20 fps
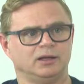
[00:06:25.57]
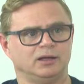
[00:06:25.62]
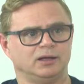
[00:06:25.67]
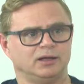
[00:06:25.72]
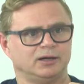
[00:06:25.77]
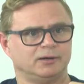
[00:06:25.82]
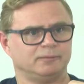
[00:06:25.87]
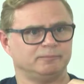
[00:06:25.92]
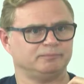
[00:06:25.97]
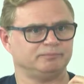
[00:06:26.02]

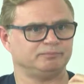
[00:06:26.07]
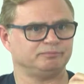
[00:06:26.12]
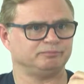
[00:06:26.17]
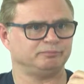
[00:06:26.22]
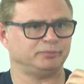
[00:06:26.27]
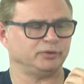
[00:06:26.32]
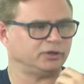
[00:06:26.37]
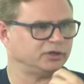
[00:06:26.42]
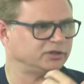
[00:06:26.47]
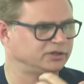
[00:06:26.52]

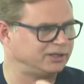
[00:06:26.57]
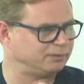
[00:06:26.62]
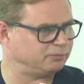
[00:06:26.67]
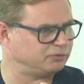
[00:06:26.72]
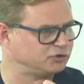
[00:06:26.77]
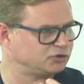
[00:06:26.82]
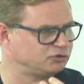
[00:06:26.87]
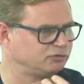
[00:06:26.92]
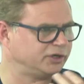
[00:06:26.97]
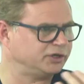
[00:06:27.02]
book a
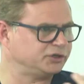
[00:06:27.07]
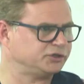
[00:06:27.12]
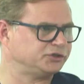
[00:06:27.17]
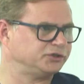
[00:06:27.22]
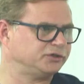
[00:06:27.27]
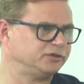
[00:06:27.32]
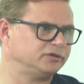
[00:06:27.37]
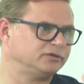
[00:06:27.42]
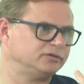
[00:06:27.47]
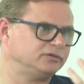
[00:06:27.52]

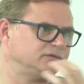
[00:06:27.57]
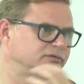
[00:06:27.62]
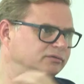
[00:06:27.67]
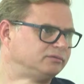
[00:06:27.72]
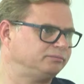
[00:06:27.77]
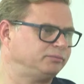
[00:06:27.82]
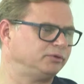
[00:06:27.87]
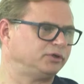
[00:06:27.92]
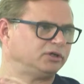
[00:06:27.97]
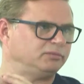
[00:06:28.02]

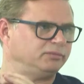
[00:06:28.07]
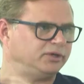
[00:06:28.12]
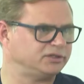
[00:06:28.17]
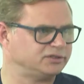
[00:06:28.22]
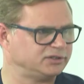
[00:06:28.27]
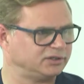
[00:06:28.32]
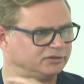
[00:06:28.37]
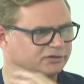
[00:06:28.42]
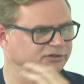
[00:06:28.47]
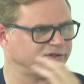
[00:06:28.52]
demonstration, book a
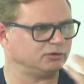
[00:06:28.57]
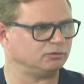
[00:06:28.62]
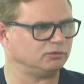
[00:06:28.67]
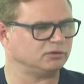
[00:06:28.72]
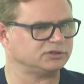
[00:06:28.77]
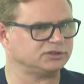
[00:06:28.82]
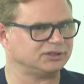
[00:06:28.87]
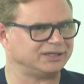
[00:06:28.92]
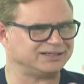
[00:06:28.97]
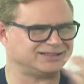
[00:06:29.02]
meeting, and so
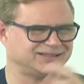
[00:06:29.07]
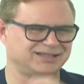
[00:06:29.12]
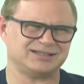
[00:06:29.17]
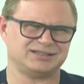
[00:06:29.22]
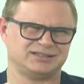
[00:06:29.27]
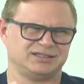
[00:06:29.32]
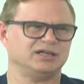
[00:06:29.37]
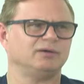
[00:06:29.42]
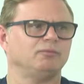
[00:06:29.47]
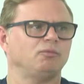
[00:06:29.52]
on. So
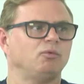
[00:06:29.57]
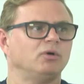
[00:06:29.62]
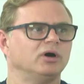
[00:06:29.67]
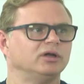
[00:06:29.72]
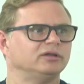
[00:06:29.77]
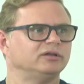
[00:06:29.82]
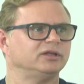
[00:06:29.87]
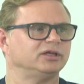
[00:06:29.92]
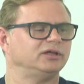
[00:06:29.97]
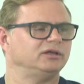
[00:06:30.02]
that's the number
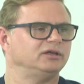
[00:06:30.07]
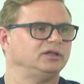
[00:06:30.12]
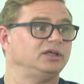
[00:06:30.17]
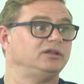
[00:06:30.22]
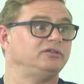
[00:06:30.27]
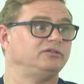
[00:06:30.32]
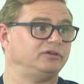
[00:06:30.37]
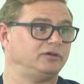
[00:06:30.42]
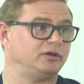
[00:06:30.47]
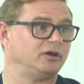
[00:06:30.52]
one thing you
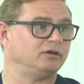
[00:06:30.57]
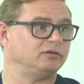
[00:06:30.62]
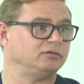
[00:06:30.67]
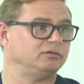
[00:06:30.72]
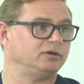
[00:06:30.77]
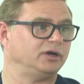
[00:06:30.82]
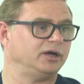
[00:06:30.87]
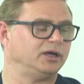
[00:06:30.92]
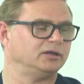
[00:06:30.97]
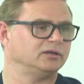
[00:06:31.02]
need to know,
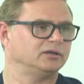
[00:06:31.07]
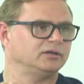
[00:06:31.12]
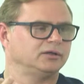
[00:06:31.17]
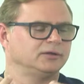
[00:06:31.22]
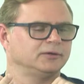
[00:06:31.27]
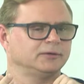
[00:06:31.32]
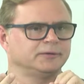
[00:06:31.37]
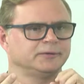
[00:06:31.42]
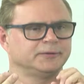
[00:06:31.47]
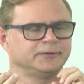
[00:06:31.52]
right?
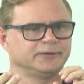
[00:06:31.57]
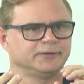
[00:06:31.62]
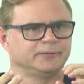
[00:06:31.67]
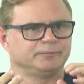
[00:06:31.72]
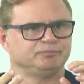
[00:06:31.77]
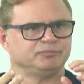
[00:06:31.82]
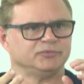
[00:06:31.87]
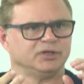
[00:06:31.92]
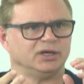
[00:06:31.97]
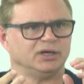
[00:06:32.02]

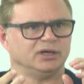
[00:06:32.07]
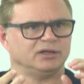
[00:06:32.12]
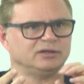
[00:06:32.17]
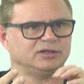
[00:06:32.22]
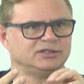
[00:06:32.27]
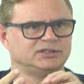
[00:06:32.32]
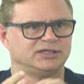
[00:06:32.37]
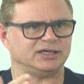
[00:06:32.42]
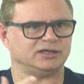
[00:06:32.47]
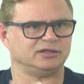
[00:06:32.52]

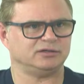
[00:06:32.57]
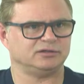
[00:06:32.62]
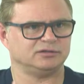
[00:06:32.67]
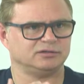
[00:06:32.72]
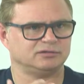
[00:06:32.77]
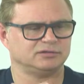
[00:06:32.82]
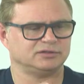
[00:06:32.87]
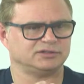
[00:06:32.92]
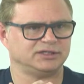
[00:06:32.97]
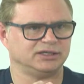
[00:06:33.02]
The
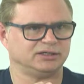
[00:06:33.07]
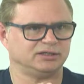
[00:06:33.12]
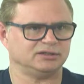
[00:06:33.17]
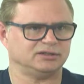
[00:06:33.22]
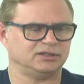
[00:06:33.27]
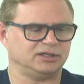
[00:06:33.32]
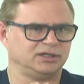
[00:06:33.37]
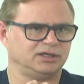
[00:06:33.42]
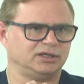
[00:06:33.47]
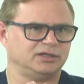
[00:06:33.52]
second
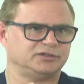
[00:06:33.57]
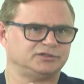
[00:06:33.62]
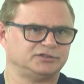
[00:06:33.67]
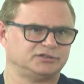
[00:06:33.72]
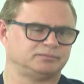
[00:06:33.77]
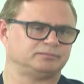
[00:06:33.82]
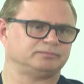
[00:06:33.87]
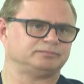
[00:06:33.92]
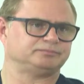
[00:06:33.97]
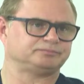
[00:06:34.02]
thing
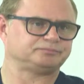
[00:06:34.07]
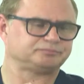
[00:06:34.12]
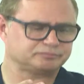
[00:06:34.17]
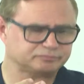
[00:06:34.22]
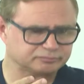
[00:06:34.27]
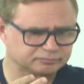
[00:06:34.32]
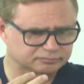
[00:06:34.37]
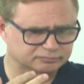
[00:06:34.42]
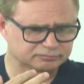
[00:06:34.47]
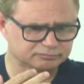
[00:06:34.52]
is,
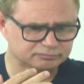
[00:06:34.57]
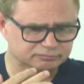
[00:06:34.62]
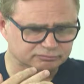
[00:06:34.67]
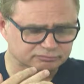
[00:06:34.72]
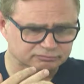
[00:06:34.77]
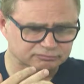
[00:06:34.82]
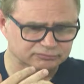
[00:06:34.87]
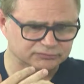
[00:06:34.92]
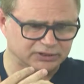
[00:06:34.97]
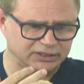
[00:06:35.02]

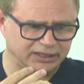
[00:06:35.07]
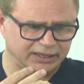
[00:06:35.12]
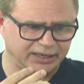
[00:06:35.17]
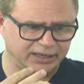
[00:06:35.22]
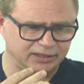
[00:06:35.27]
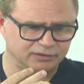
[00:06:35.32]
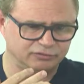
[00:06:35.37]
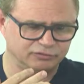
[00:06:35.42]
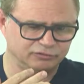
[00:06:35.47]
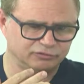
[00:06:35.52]

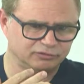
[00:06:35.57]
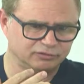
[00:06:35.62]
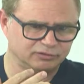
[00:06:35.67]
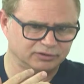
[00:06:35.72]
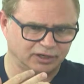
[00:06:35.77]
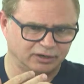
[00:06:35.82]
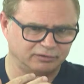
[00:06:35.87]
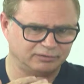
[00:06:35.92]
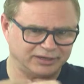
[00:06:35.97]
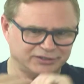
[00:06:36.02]
and
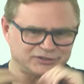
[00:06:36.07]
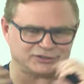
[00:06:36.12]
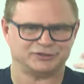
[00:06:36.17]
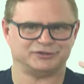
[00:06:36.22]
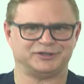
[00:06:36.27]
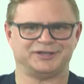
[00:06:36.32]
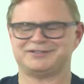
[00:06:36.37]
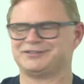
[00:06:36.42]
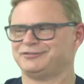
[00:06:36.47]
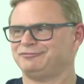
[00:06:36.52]
as
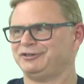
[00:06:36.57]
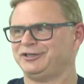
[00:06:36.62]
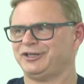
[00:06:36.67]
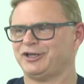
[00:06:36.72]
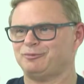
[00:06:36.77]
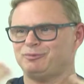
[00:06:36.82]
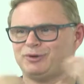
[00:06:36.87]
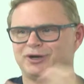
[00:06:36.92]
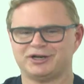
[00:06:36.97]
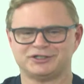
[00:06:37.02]
a
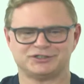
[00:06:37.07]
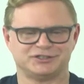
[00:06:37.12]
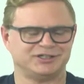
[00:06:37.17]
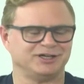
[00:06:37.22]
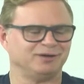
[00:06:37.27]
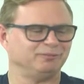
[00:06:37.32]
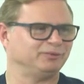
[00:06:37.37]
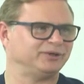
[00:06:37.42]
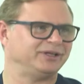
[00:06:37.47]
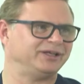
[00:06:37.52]
video production
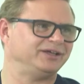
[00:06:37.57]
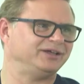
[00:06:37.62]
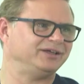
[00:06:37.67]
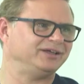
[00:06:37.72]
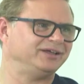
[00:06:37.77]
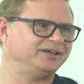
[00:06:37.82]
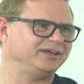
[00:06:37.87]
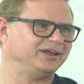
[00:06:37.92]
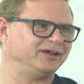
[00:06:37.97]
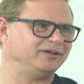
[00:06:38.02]

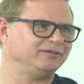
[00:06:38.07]
company,